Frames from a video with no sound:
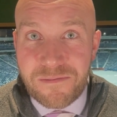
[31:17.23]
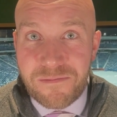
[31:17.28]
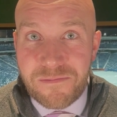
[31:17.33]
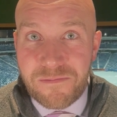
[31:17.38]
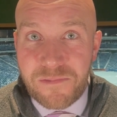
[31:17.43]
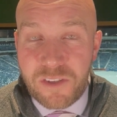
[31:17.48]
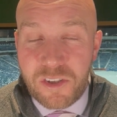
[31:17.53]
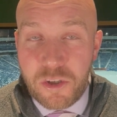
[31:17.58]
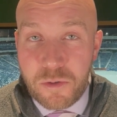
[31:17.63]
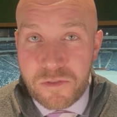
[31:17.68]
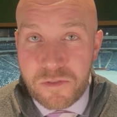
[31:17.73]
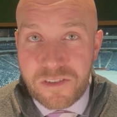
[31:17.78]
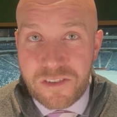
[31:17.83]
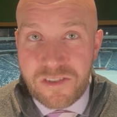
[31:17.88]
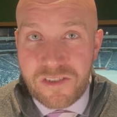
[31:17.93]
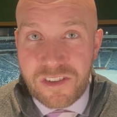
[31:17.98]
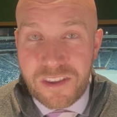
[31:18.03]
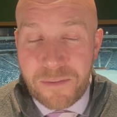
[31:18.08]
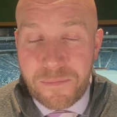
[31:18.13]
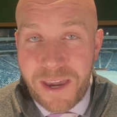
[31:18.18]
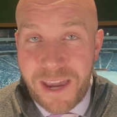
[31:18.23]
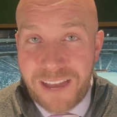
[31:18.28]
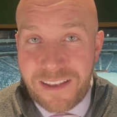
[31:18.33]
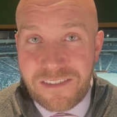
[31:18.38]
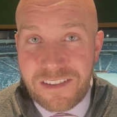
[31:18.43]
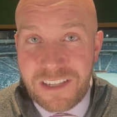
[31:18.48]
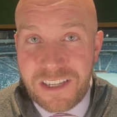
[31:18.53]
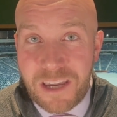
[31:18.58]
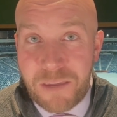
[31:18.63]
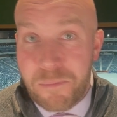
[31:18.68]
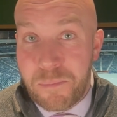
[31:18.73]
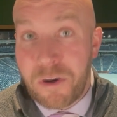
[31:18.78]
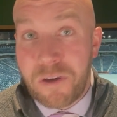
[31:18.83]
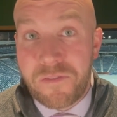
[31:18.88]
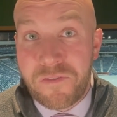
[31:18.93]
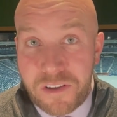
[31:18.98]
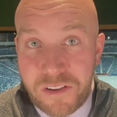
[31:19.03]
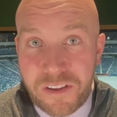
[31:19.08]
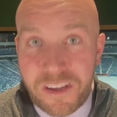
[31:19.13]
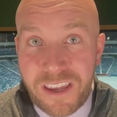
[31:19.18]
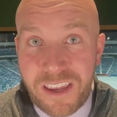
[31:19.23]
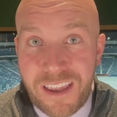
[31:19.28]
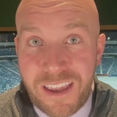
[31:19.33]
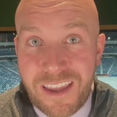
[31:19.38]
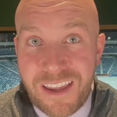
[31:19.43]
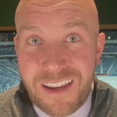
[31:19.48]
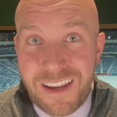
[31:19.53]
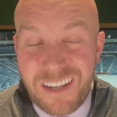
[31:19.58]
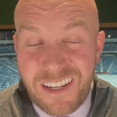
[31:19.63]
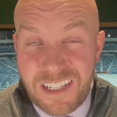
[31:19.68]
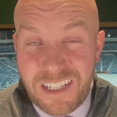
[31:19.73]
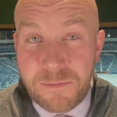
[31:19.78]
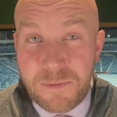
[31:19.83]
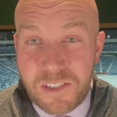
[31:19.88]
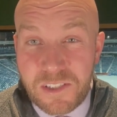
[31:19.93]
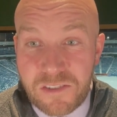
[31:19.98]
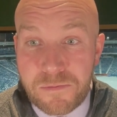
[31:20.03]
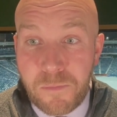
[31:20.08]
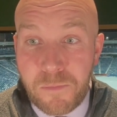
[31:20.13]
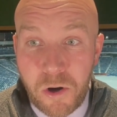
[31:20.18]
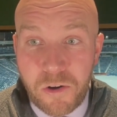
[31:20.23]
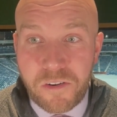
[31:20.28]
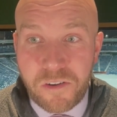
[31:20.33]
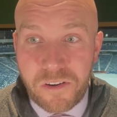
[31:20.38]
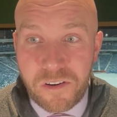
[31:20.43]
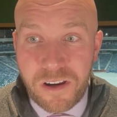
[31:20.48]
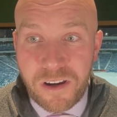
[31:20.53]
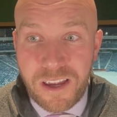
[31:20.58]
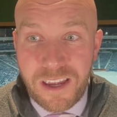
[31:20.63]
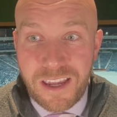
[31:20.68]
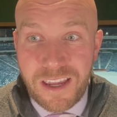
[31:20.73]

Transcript: usage in the passing game perfectly. He needs to be smarter.